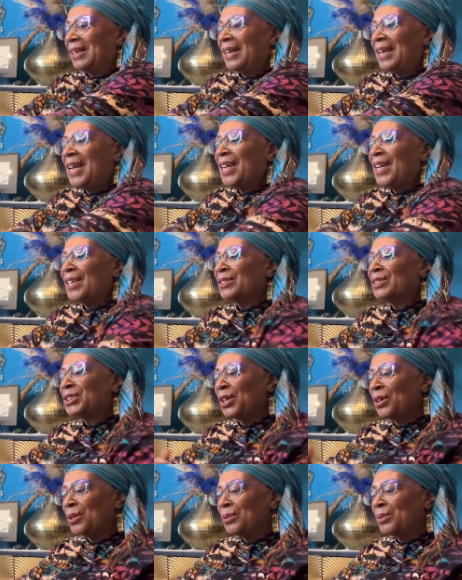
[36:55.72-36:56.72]
and
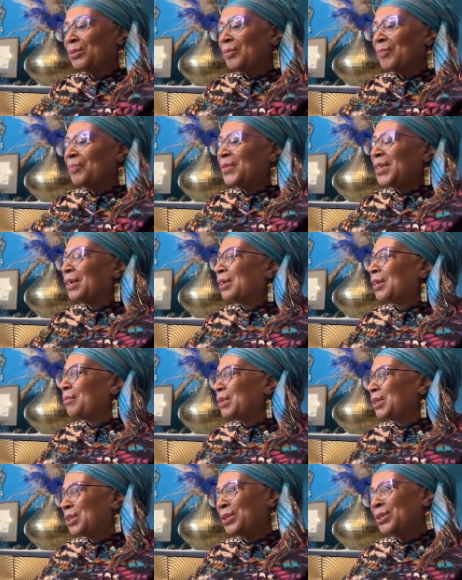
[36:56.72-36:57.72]
so they're
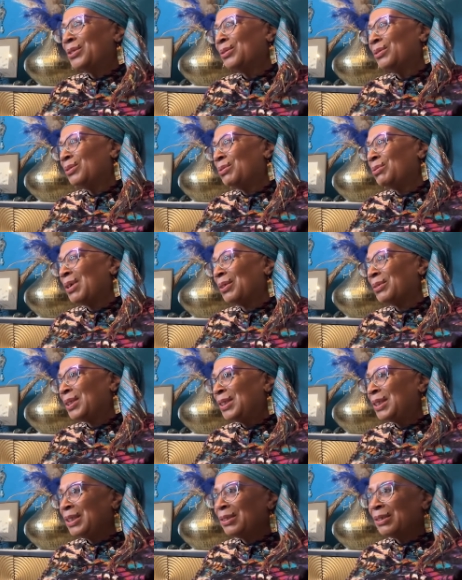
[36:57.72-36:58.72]
coming to you throughout the
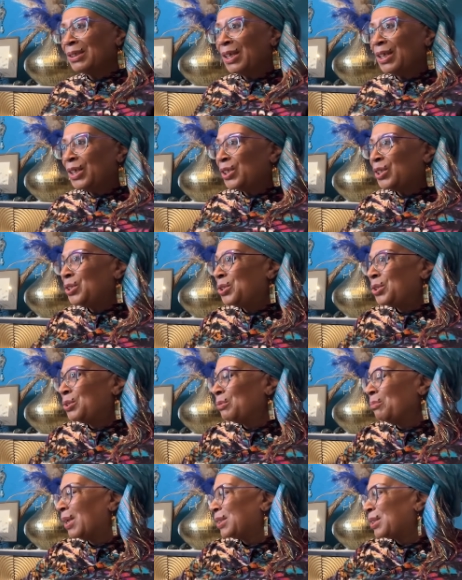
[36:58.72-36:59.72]
year. Could you
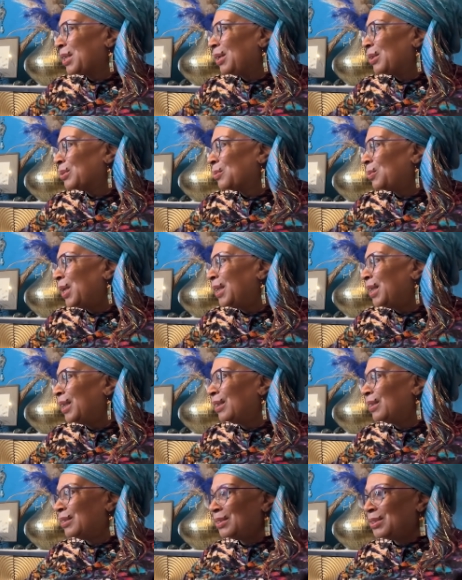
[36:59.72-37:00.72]
do my child's
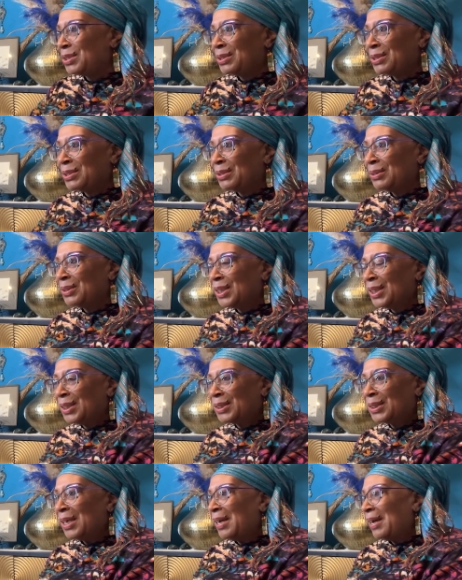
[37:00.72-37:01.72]
wedding? Mm. Could you do mm.
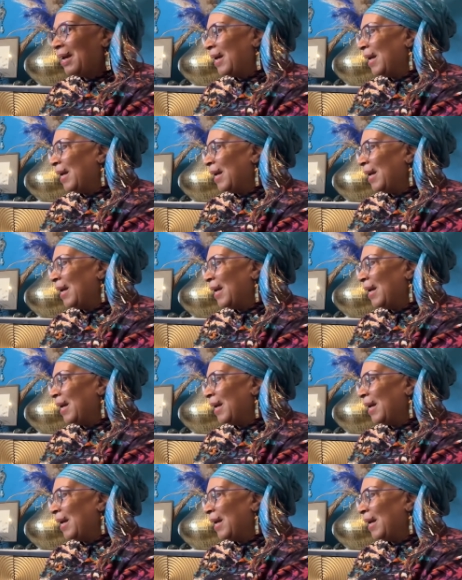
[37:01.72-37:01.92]
this? I